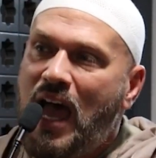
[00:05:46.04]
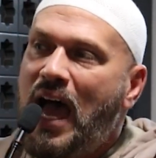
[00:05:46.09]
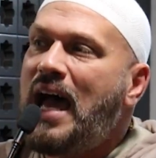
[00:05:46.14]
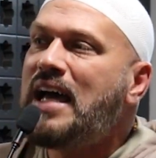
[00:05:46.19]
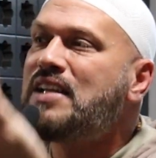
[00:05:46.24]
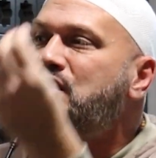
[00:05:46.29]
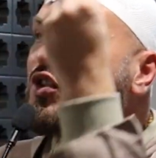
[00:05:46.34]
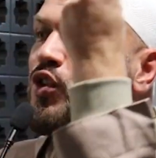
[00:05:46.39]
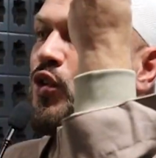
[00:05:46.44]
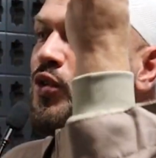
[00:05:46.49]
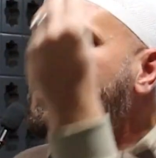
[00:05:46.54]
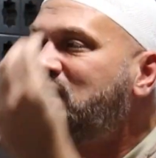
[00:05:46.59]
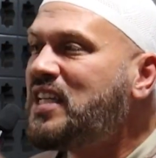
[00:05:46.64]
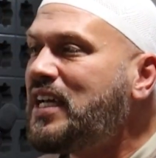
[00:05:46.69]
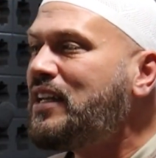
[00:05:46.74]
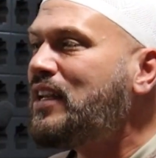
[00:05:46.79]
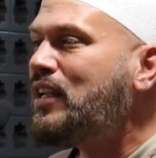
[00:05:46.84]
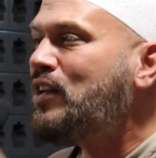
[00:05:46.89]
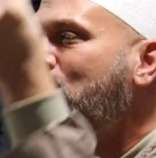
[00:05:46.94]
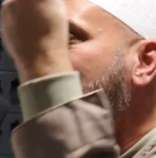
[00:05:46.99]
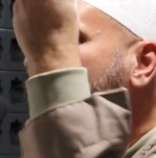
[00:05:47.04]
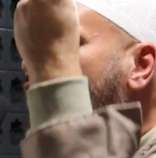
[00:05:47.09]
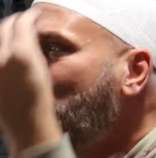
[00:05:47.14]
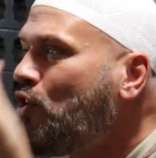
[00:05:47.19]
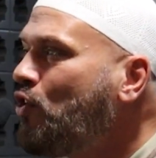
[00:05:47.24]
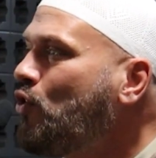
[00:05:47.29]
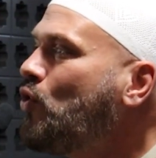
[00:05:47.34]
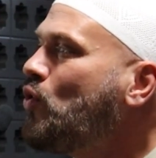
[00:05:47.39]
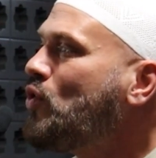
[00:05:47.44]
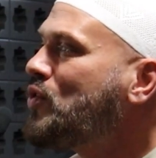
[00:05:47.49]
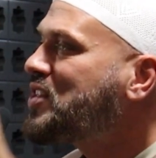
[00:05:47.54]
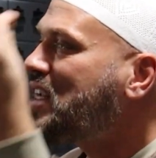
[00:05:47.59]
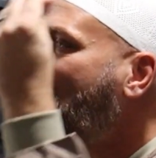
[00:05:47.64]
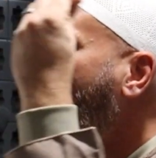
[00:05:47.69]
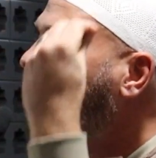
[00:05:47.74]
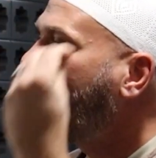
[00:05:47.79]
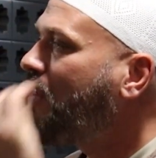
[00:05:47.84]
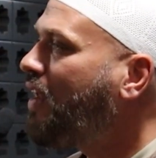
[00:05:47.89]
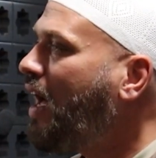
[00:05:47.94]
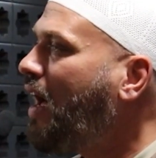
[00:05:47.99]
as you didn't lose
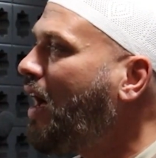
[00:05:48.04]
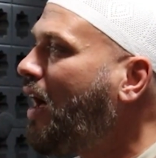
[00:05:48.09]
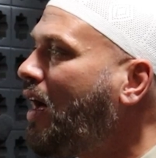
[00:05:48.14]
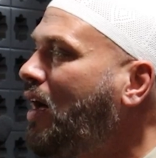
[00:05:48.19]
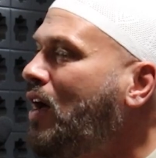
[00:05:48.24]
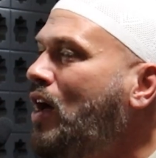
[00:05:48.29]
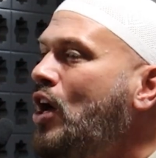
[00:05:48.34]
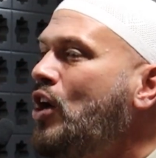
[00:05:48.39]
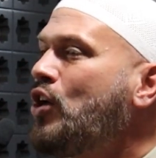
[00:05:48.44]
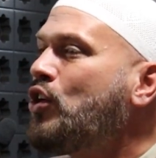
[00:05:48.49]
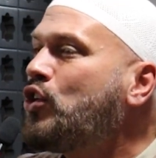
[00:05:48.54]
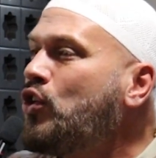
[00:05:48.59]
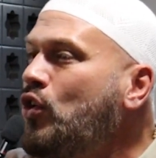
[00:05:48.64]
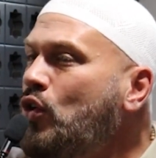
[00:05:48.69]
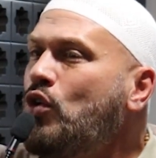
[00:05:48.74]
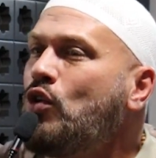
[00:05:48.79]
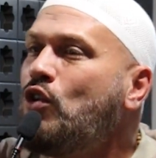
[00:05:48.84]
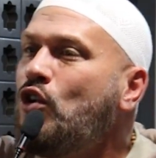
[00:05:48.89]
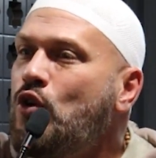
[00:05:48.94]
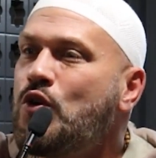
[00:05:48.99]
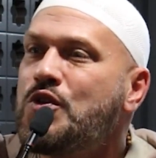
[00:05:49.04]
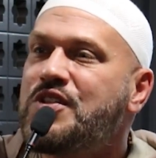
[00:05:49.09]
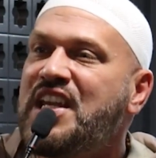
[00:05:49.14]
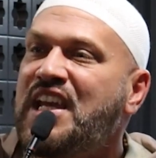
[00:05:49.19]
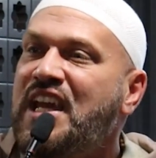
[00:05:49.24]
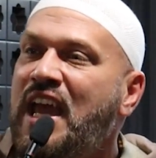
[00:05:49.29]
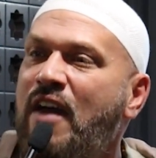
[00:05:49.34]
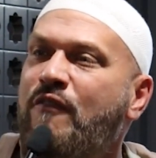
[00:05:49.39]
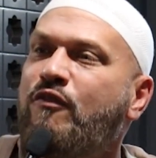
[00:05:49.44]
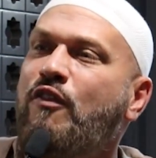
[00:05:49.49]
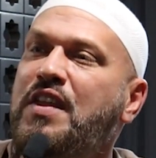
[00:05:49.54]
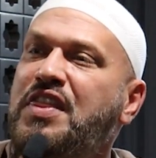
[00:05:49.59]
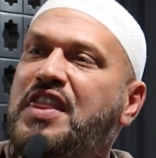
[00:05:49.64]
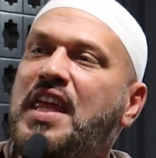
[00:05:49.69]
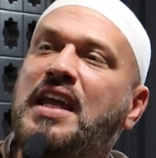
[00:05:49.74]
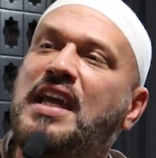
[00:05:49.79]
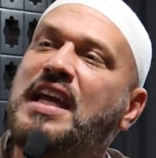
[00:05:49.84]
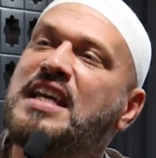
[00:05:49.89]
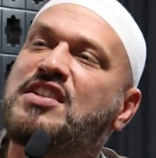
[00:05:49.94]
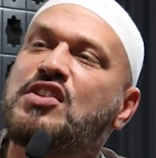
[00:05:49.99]
Allah, you losing
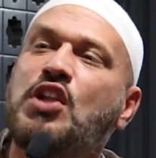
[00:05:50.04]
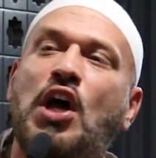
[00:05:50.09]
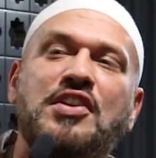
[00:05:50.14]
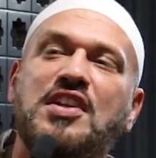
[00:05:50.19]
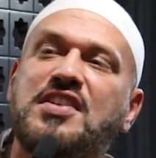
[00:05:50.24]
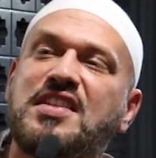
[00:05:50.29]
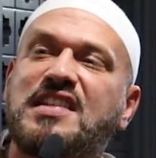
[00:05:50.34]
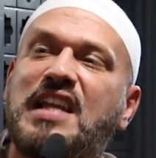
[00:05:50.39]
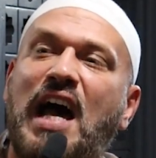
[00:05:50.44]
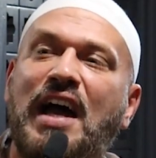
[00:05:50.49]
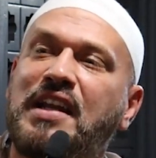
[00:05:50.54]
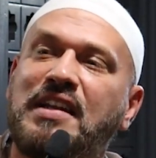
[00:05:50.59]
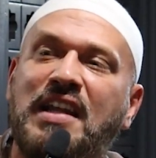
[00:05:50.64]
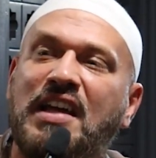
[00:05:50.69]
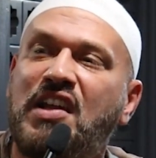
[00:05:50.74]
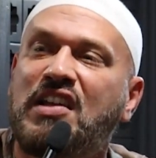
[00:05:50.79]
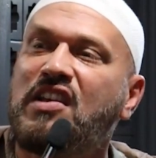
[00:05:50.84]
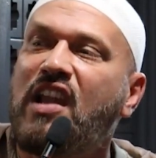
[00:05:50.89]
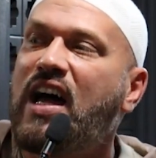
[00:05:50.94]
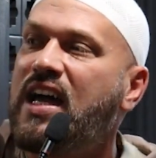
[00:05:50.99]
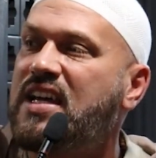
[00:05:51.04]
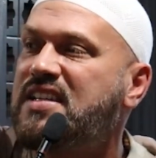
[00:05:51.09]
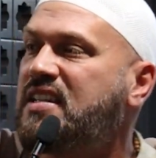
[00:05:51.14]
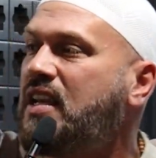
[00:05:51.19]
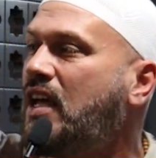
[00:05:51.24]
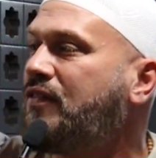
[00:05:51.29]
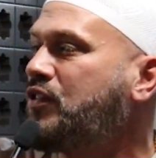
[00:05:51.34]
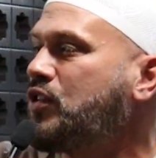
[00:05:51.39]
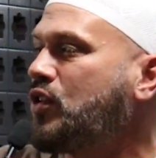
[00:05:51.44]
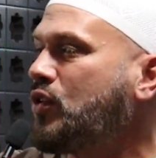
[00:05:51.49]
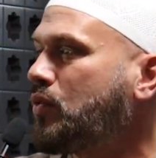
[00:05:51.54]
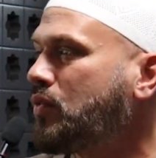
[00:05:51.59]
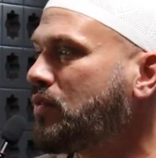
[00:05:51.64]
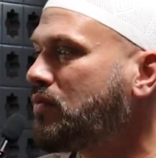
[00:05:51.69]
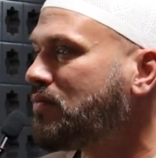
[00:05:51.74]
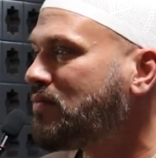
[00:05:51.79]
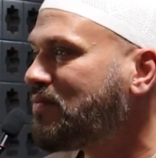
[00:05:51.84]
everything is not a sign that Allah has left you.